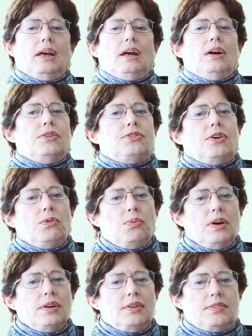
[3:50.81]
So
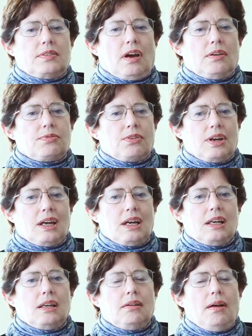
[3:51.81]
we're
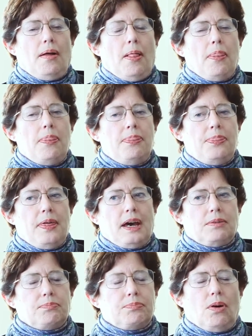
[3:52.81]
discovering
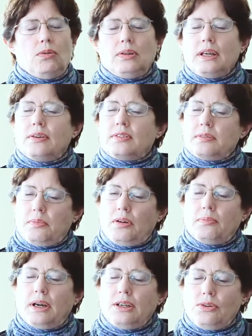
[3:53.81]
that only a small
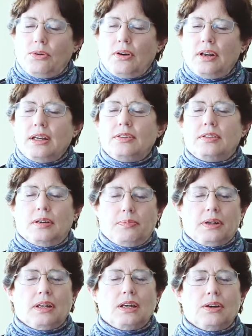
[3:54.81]
minority
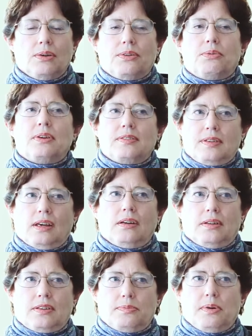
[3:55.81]
typically go through a single
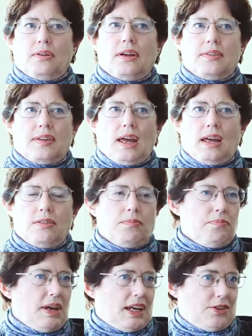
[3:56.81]
experience and
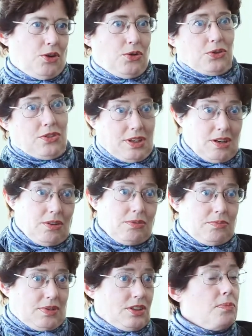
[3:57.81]
make the whole, you know,
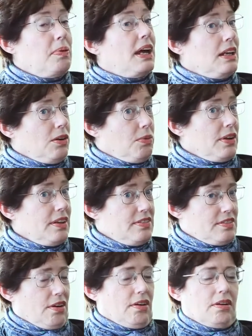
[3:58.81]
depending on where they
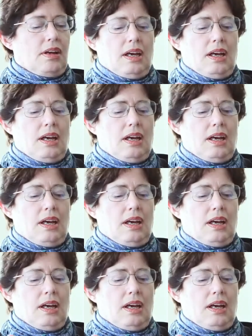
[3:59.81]
start,